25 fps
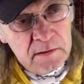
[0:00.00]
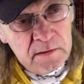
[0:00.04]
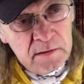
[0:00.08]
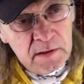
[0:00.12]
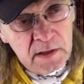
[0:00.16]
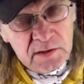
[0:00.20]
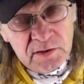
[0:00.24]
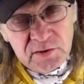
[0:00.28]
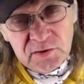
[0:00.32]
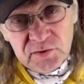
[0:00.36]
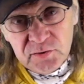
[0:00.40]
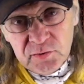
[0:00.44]

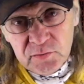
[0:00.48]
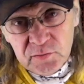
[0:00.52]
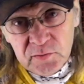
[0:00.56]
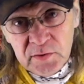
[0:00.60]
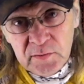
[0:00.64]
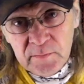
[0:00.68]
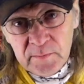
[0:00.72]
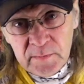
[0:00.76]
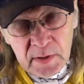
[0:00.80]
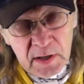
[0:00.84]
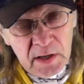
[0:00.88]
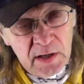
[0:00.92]
let's do
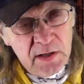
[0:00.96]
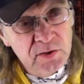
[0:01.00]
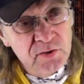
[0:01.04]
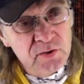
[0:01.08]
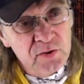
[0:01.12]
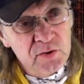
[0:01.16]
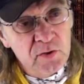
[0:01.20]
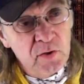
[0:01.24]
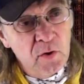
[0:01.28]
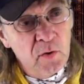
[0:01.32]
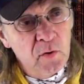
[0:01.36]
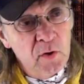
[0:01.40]
the
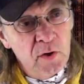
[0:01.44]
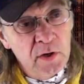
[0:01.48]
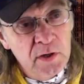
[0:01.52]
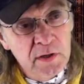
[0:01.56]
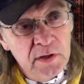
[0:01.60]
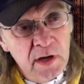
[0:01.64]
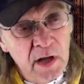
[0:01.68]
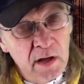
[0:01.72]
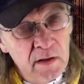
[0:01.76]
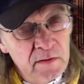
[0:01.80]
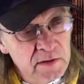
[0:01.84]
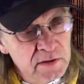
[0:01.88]
major chord.
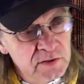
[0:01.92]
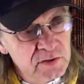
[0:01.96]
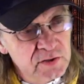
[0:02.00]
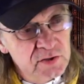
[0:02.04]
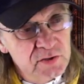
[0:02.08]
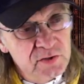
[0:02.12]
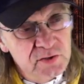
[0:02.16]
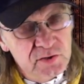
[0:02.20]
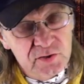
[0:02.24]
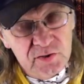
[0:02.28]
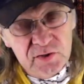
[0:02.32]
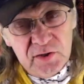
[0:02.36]
Now this
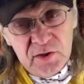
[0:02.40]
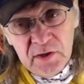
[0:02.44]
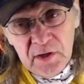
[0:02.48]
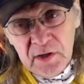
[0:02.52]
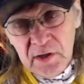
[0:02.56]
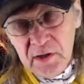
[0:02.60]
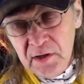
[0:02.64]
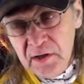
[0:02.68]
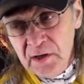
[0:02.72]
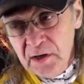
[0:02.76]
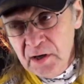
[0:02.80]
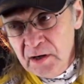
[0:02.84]
is
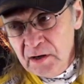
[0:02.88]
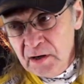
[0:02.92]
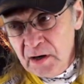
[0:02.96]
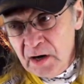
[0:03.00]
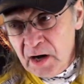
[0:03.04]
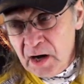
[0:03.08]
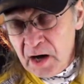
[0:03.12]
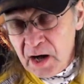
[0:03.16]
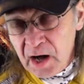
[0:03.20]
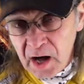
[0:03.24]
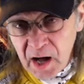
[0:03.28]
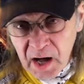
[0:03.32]

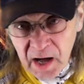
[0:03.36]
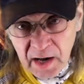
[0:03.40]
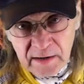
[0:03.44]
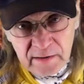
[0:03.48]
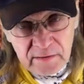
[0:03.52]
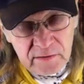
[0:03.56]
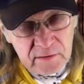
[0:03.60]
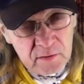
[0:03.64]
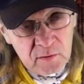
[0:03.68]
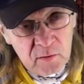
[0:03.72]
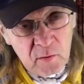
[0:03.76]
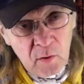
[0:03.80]
out
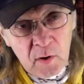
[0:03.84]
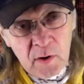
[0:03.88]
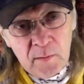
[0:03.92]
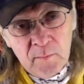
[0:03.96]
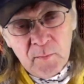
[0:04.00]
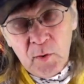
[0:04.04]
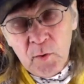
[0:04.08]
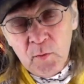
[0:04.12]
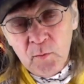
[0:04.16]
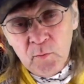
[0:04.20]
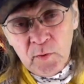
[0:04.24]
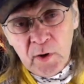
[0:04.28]
of the
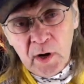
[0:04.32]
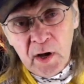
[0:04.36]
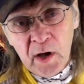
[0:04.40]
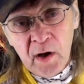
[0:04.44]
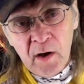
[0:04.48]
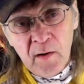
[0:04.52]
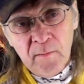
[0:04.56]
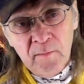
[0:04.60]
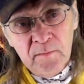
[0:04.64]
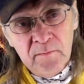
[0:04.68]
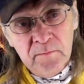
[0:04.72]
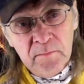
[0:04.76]
normal
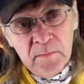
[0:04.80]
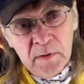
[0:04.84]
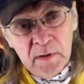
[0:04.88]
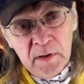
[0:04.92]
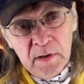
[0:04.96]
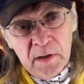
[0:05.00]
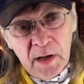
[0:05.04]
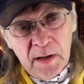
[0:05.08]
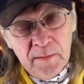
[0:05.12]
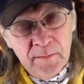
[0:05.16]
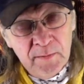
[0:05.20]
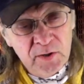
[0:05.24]
realm.
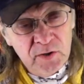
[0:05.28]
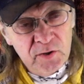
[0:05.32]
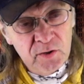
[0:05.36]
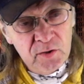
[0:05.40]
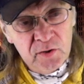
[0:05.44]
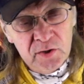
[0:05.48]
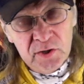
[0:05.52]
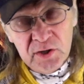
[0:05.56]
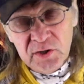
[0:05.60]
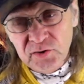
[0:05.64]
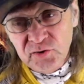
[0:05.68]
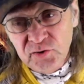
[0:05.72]
I mean,
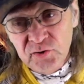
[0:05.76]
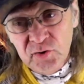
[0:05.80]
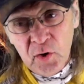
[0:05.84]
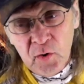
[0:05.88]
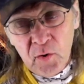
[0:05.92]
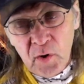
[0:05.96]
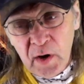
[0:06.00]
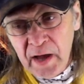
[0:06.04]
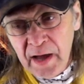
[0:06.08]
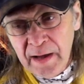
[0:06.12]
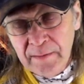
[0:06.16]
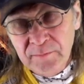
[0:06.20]
there is
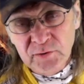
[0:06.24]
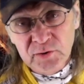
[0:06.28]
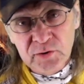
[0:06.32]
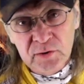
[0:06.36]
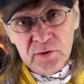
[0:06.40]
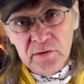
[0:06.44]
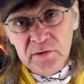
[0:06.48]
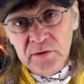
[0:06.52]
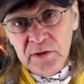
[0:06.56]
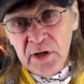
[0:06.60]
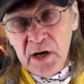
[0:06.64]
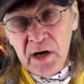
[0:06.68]
no
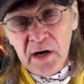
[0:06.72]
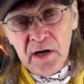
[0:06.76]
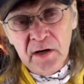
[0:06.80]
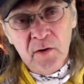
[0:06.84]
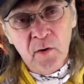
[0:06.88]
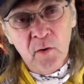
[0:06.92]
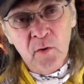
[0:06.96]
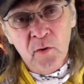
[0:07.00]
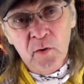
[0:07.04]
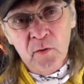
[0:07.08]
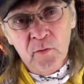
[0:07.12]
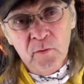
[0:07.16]
absolutely
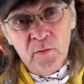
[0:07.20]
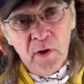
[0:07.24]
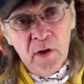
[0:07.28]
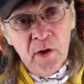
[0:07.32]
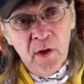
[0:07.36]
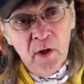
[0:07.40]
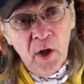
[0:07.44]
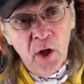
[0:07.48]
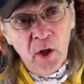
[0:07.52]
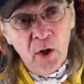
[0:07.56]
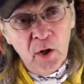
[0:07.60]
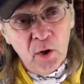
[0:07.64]
hardcore
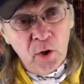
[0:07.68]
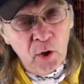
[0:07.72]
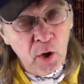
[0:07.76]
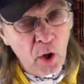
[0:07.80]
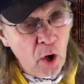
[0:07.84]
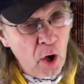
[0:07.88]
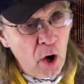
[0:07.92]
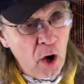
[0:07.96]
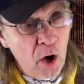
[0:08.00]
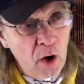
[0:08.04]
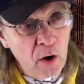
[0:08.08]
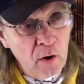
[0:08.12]

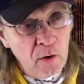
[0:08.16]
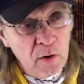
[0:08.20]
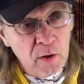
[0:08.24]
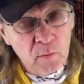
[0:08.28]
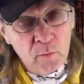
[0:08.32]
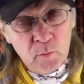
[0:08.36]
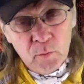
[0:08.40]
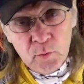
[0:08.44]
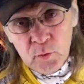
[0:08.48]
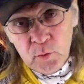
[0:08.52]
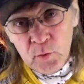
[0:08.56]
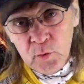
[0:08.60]
law or
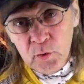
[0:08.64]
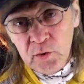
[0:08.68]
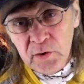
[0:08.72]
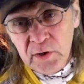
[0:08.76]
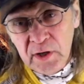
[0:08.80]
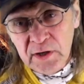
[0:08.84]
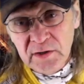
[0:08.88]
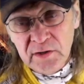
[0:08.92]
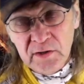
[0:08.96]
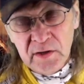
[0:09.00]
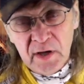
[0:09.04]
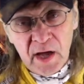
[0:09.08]
rule
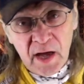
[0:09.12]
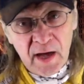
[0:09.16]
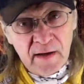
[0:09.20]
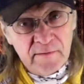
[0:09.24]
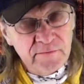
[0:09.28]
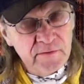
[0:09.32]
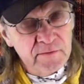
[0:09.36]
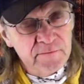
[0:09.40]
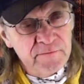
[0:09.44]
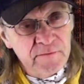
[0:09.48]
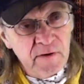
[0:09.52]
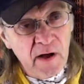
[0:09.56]
that you
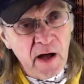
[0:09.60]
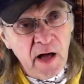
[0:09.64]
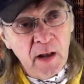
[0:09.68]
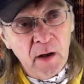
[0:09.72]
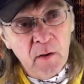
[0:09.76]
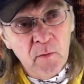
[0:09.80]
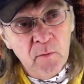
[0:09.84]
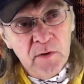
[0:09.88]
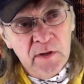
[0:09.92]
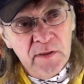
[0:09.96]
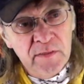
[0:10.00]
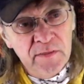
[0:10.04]
have to
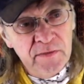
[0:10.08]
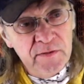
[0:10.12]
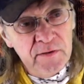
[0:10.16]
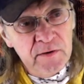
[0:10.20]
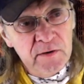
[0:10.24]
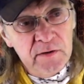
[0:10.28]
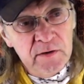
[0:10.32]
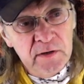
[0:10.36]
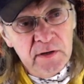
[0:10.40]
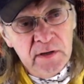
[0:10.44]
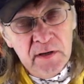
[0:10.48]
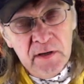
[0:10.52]
follow in
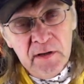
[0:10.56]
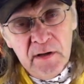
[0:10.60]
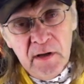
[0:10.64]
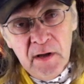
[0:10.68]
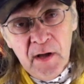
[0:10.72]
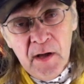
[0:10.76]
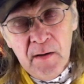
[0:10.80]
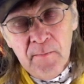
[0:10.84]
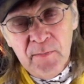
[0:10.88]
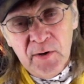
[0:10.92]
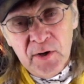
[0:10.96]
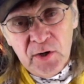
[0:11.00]
theory,
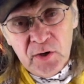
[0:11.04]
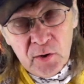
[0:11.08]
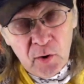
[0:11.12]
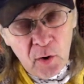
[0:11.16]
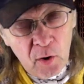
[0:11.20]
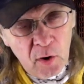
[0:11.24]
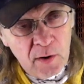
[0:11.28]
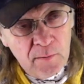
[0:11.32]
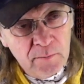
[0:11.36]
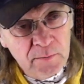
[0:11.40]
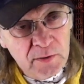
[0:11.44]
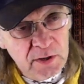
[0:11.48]
but
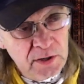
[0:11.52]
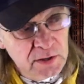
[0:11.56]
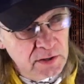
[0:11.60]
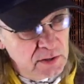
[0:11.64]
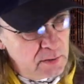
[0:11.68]
normally